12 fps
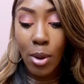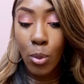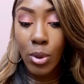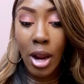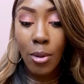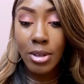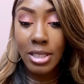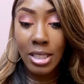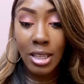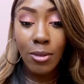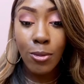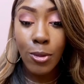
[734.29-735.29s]
what I
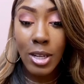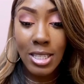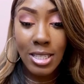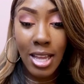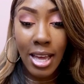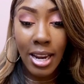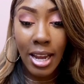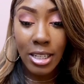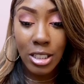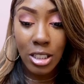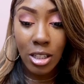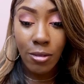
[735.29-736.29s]
received was not a
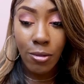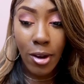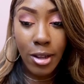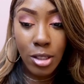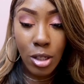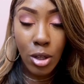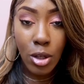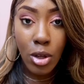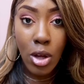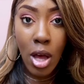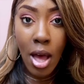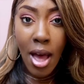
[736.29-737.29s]
HD
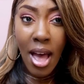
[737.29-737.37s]
frontal.